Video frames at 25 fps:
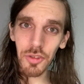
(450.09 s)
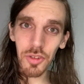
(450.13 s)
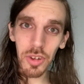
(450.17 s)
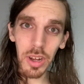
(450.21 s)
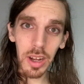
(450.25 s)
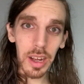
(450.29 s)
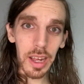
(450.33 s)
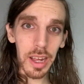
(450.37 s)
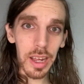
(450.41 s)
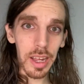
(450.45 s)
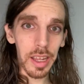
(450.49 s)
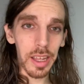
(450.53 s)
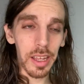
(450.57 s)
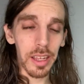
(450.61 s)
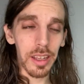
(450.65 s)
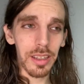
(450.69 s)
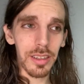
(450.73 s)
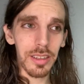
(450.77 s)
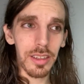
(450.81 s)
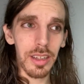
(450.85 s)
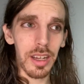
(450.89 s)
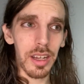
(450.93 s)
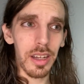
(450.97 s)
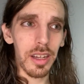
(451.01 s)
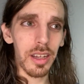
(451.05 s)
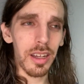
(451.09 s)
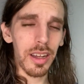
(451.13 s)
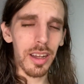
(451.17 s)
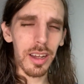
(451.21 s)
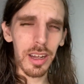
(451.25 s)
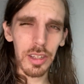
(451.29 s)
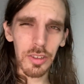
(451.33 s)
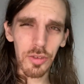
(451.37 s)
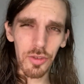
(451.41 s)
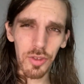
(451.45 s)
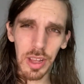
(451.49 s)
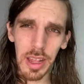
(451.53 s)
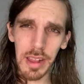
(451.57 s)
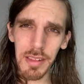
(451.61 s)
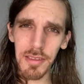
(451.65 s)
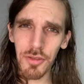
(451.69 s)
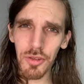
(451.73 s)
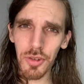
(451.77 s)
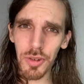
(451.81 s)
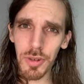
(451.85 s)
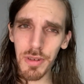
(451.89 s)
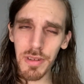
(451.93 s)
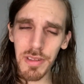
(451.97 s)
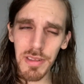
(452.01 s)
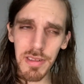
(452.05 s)
Shanghai, on
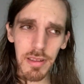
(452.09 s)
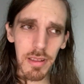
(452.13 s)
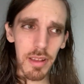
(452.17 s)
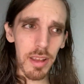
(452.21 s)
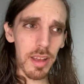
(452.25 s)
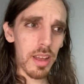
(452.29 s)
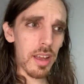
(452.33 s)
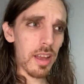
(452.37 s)
gestures.